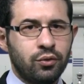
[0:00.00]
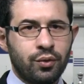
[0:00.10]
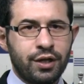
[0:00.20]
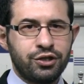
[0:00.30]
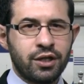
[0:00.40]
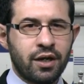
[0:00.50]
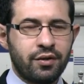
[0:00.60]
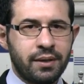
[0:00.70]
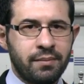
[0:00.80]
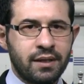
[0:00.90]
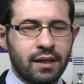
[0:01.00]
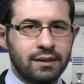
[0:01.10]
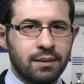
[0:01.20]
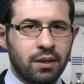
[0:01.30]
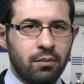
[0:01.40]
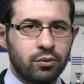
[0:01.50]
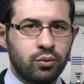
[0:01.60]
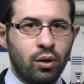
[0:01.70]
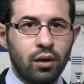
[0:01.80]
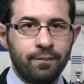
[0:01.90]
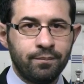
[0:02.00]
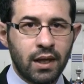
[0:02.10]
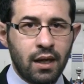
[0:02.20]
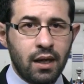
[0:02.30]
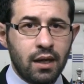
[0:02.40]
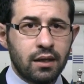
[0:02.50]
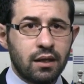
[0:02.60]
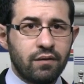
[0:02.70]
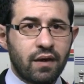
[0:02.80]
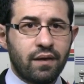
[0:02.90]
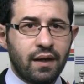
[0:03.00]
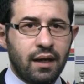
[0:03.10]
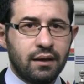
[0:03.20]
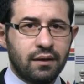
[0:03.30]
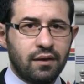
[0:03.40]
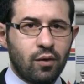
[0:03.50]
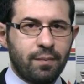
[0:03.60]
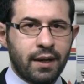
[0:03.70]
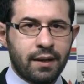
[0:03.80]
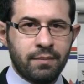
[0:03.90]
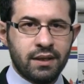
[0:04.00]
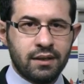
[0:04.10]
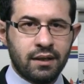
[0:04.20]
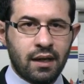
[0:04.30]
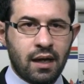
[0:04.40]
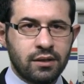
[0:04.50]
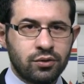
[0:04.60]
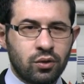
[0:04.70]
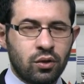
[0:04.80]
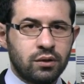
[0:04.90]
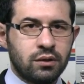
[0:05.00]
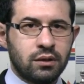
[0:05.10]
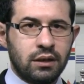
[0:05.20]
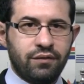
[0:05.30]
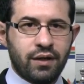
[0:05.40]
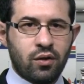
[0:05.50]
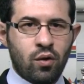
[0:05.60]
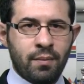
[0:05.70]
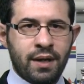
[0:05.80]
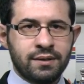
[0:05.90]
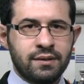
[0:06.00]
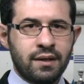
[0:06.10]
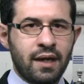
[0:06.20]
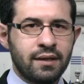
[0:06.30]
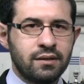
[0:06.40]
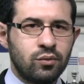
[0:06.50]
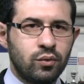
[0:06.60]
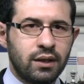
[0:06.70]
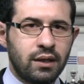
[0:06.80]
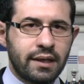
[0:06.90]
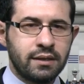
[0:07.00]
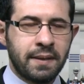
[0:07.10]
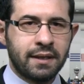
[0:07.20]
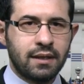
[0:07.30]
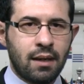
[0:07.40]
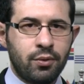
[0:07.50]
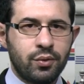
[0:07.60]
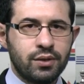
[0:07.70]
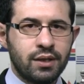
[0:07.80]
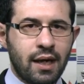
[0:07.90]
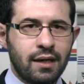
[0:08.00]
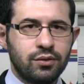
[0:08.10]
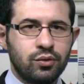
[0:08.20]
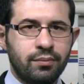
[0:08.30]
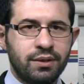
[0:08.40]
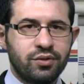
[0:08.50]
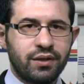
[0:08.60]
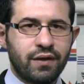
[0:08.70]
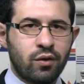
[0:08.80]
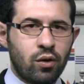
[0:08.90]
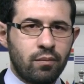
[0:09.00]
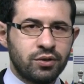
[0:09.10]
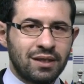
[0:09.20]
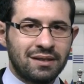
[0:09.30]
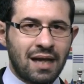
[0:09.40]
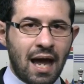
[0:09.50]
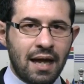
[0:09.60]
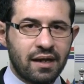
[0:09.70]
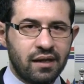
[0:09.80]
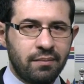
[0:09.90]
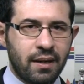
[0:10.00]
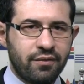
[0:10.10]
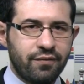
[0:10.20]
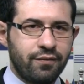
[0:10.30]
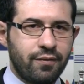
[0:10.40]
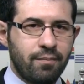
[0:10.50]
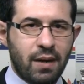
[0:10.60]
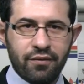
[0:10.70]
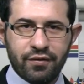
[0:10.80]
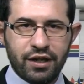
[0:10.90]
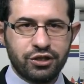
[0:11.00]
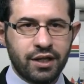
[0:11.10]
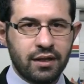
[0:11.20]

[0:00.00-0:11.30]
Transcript: to reach an agreement acceptable to all. Given that the OPEC meeting has not even commenced yet, we expect WTI to be driven almost entirely by fresh